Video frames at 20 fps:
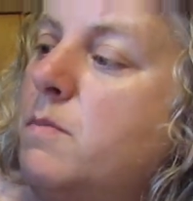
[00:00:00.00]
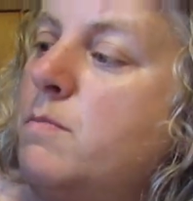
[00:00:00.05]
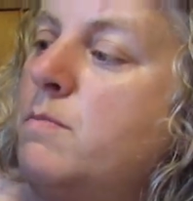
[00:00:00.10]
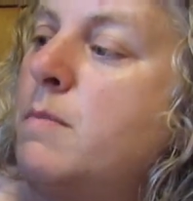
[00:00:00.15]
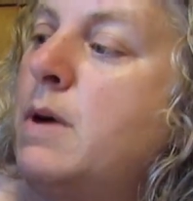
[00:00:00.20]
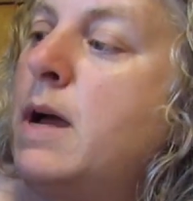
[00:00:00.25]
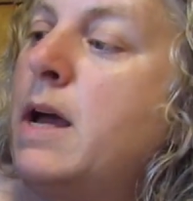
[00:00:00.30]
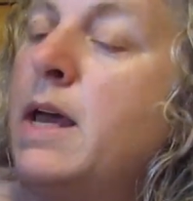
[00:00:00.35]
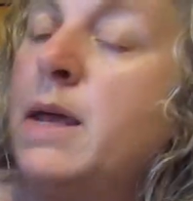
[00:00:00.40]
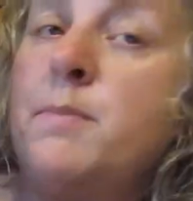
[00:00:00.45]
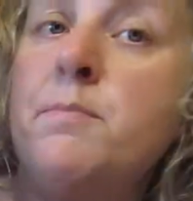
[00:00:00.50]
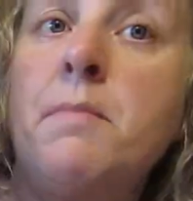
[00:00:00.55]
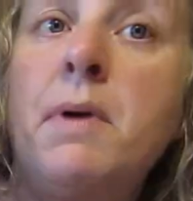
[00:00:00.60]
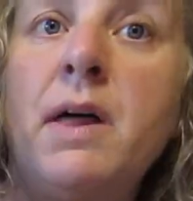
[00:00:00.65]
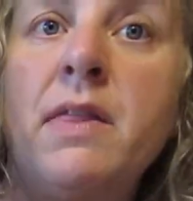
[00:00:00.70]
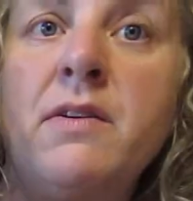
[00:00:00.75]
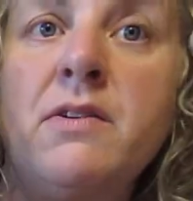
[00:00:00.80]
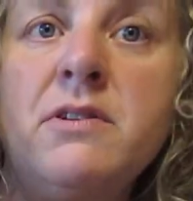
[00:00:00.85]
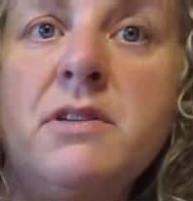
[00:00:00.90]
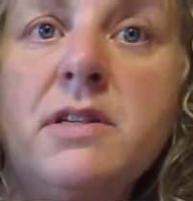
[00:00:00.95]
my
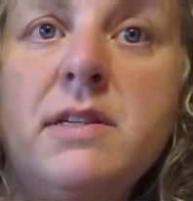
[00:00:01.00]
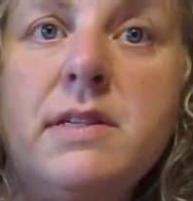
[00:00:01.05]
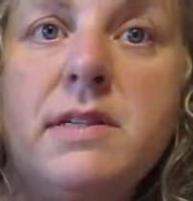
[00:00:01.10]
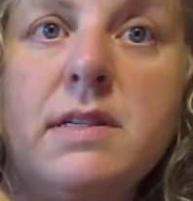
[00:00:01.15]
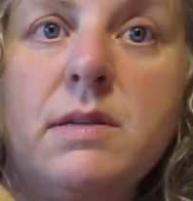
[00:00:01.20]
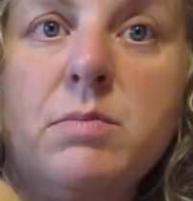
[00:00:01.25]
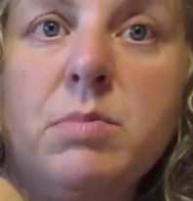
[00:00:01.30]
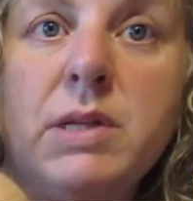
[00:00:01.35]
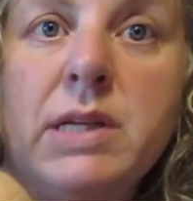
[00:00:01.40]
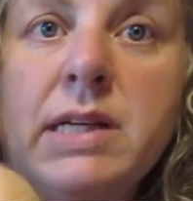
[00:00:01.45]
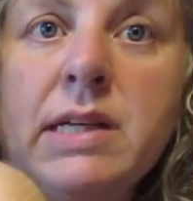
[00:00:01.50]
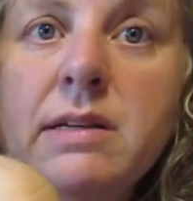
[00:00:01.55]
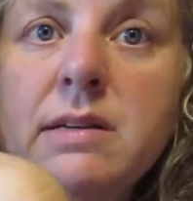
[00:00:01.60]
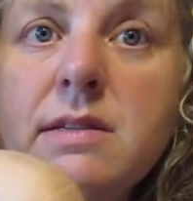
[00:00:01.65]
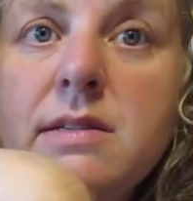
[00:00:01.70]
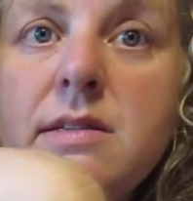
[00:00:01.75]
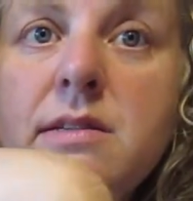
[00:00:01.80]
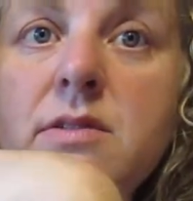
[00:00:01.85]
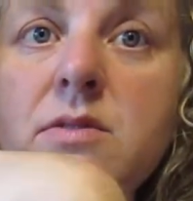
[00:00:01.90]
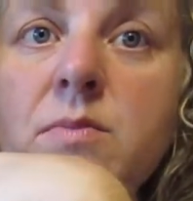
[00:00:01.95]
mother's
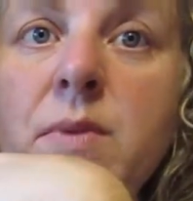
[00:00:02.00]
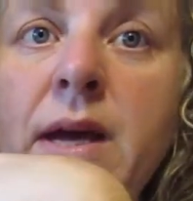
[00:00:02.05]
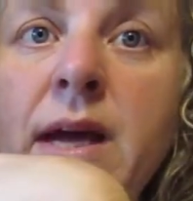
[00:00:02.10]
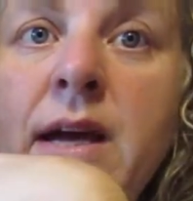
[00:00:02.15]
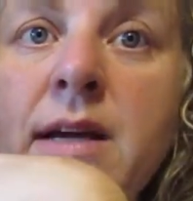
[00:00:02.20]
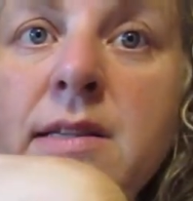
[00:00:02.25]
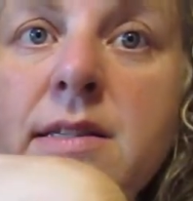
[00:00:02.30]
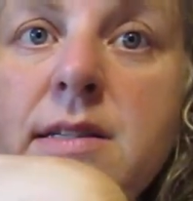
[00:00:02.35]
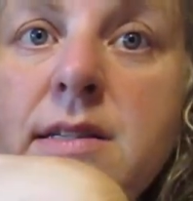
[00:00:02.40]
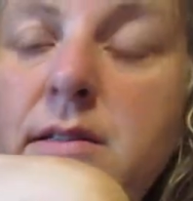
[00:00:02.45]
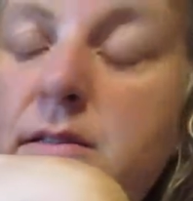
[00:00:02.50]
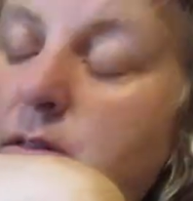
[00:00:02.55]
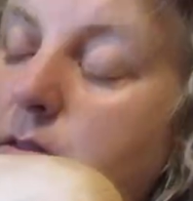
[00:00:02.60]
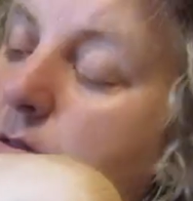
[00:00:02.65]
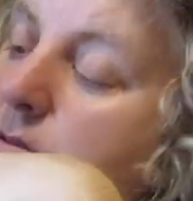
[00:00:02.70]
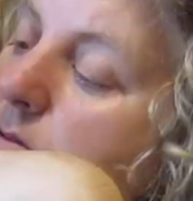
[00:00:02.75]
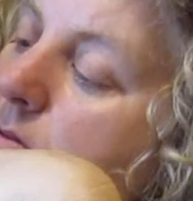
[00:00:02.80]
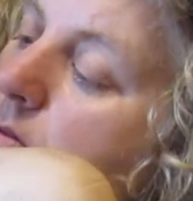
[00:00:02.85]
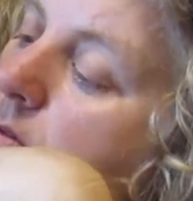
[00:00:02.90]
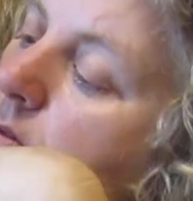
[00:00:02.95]
siblings, so my aunts and
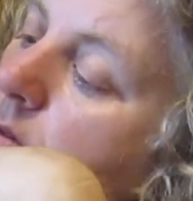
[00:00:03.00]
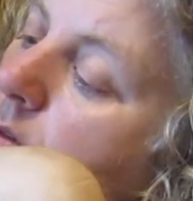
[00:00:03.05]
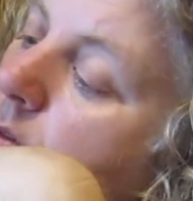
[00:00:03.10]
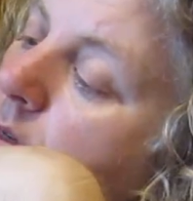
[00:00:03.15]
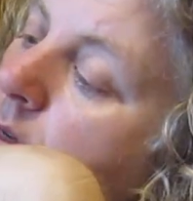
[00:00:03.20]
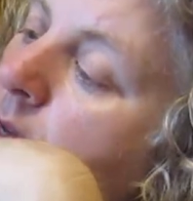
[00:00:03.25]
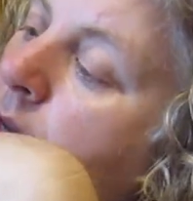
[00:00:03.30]
uncles.